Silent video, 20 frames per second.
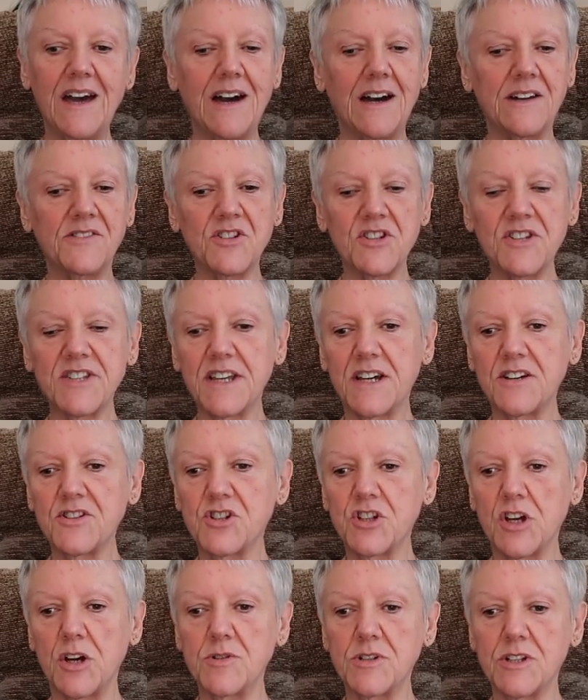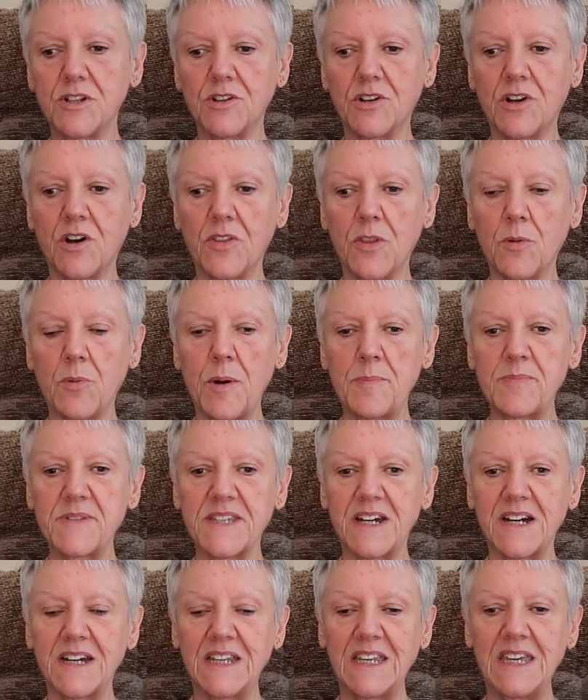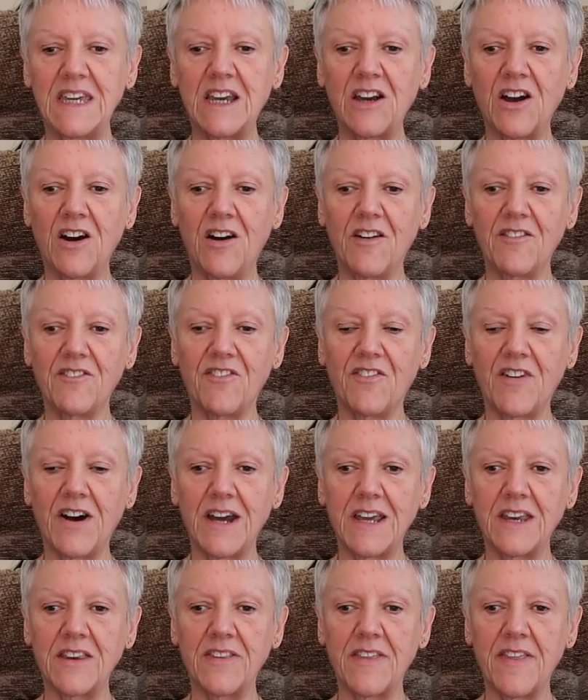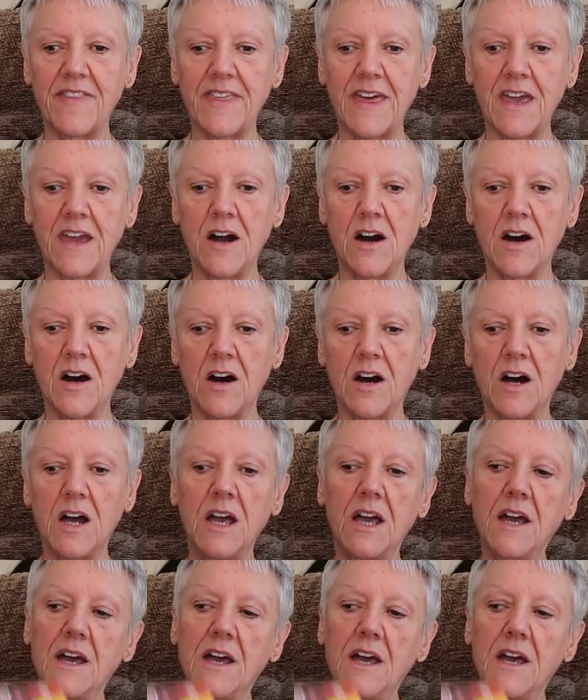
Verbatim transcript: I just asked Joe to look on the website and he can't find that they are.